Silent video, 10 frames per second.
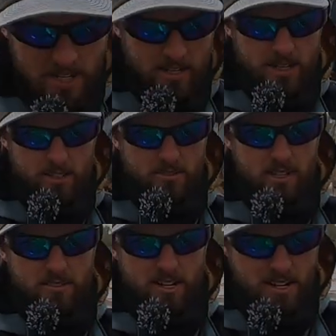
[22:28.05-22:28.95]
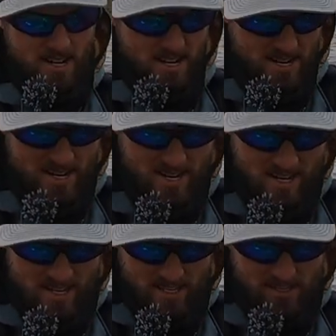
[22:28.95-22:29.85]
angry in the river.
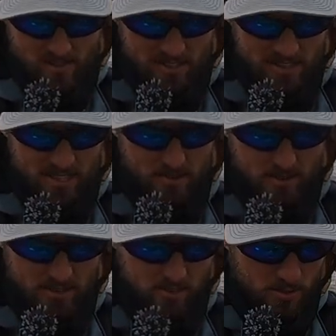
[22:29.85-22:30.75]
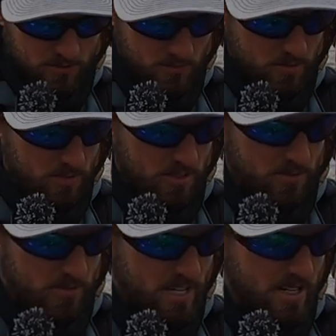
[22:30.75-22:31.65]
I know that's kind of what it's known for, but
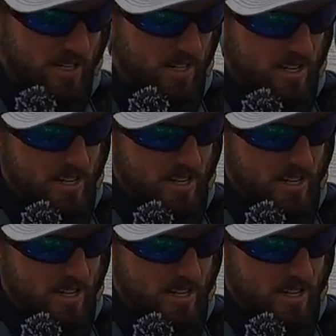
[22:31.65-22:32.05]
I mean, man,